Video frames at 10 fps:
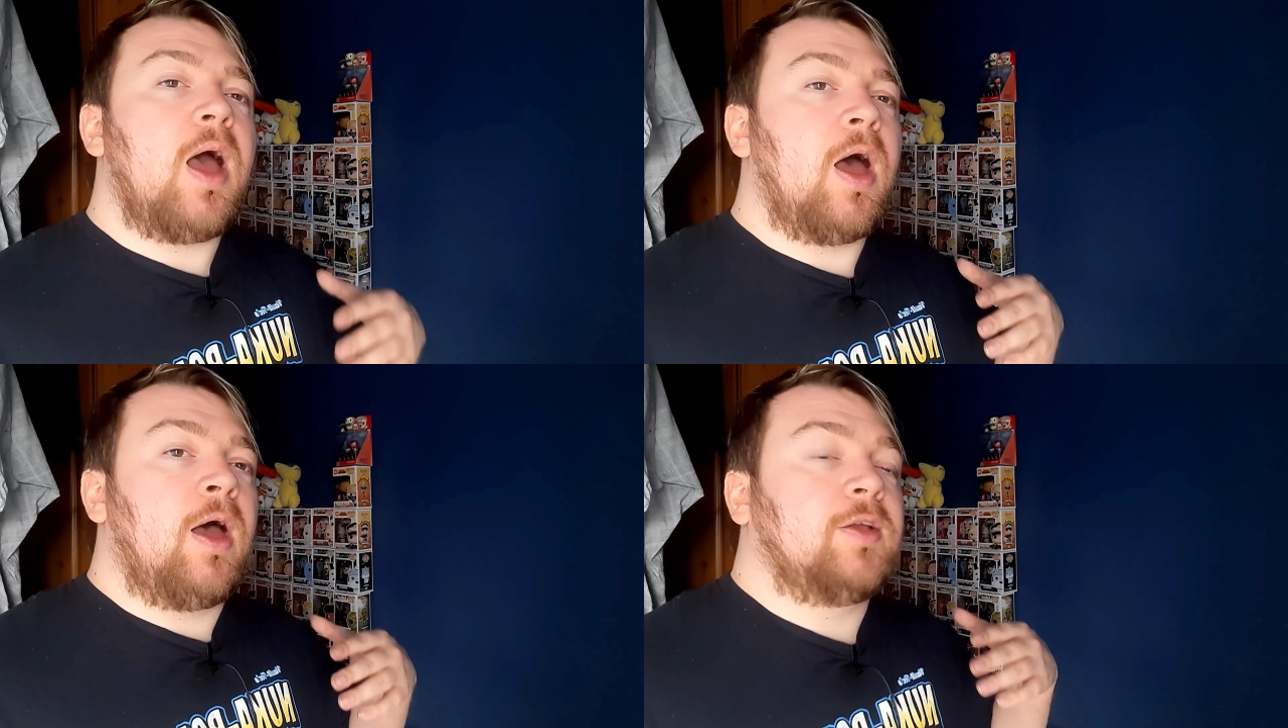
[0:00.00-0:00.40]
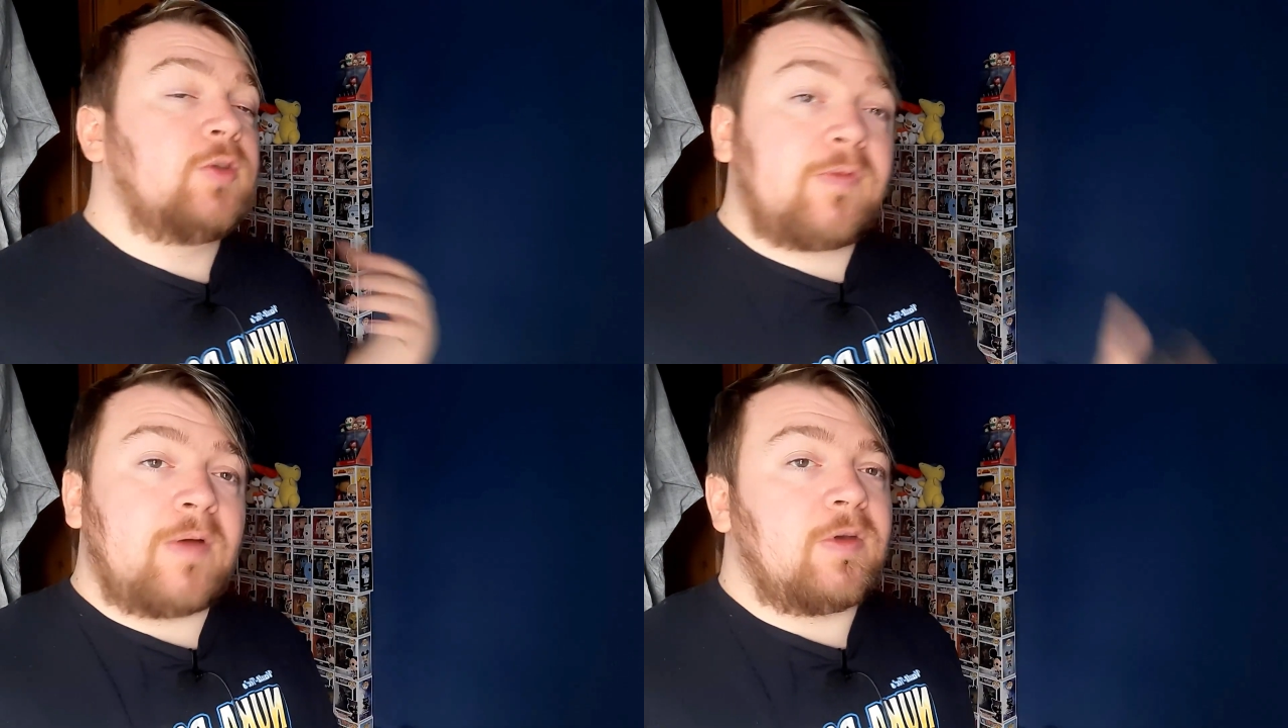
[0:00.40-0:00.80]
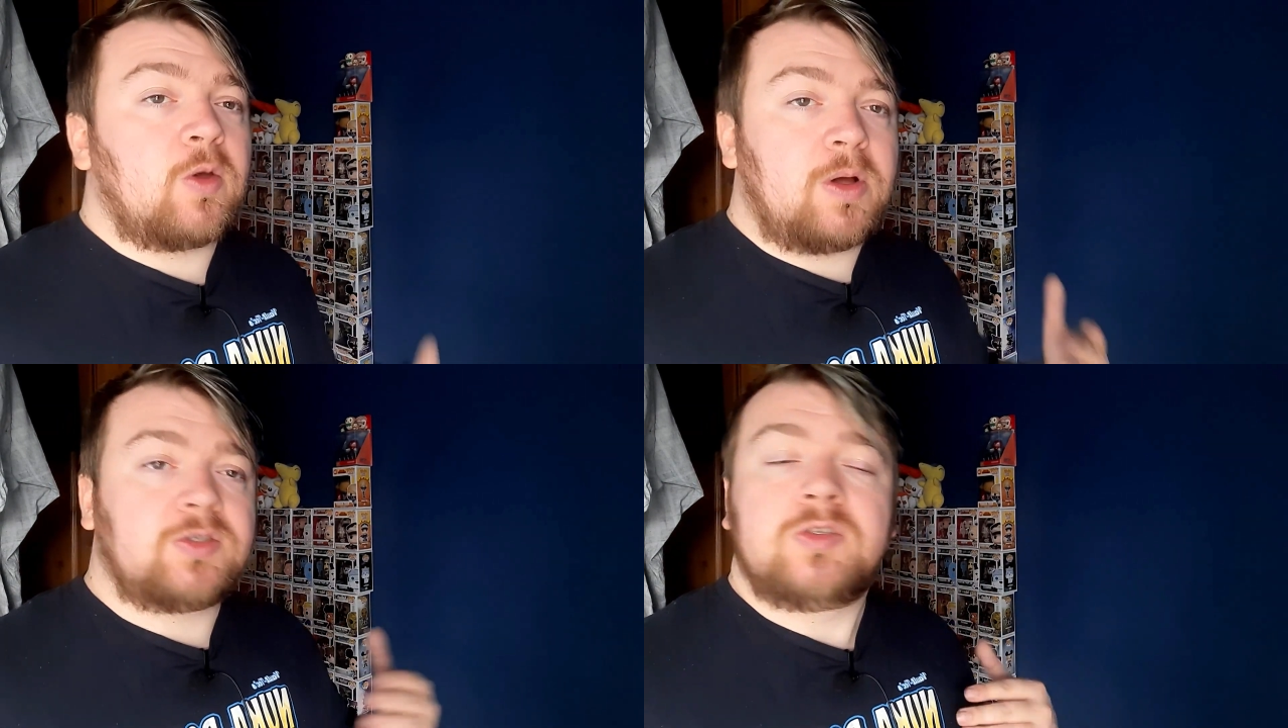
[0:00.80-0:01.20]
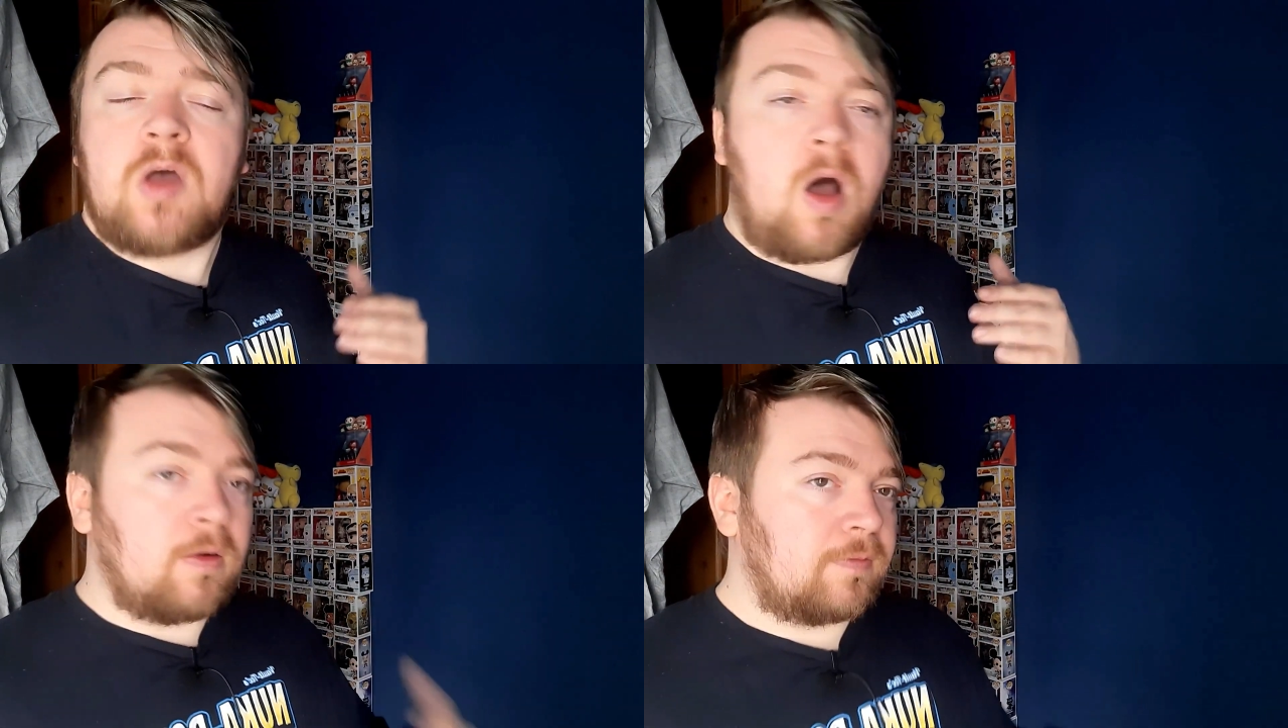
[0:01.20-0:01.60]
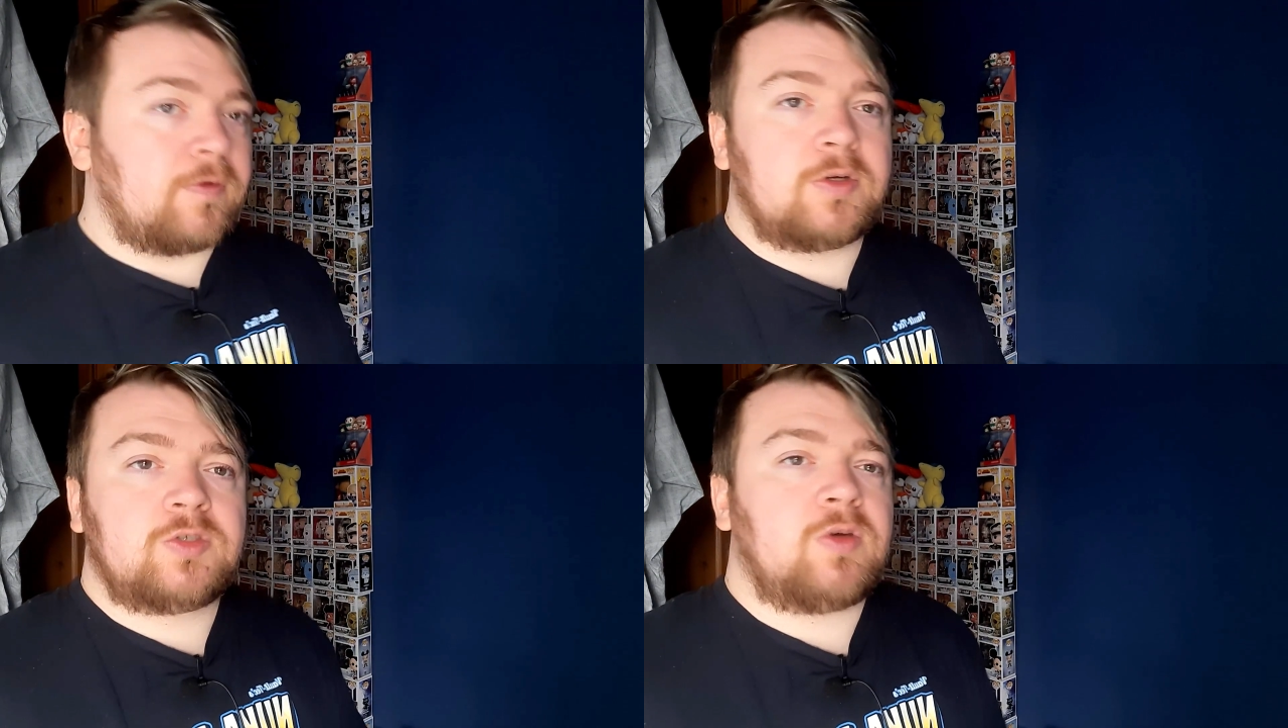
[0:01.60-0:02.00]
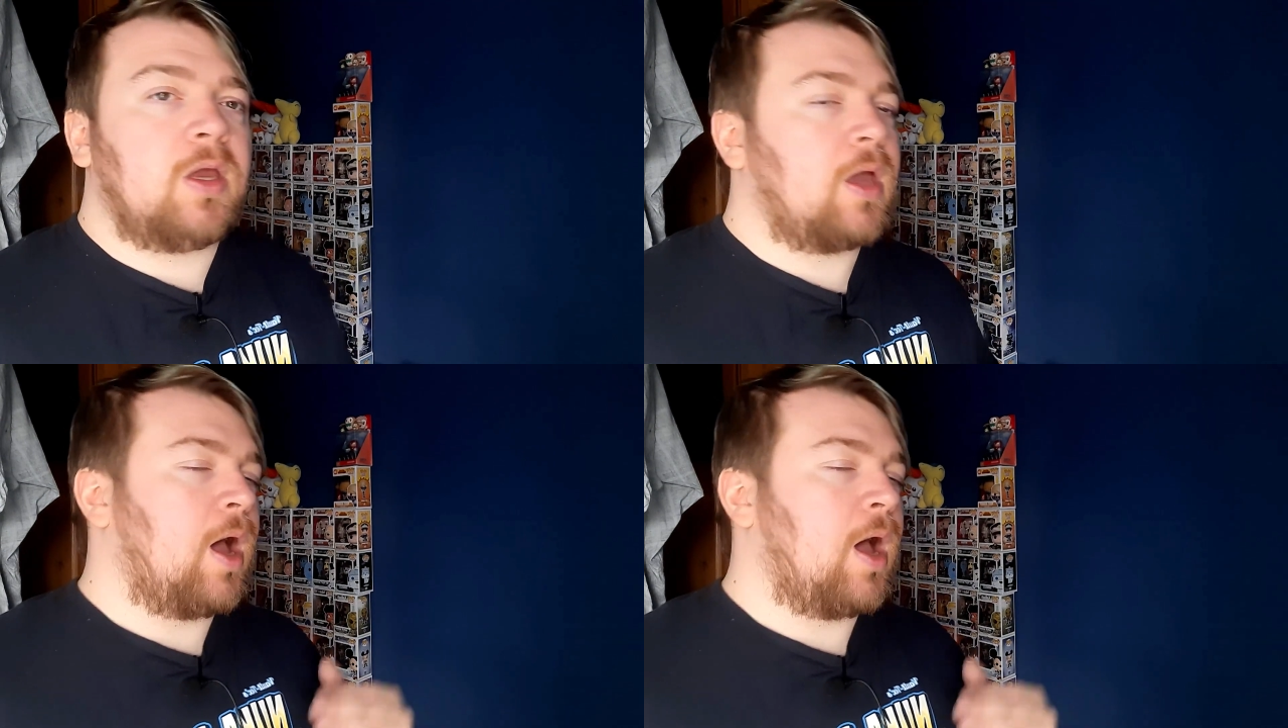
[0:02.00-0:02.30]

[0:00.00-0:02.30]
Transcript: So if you have any questions on First Strike,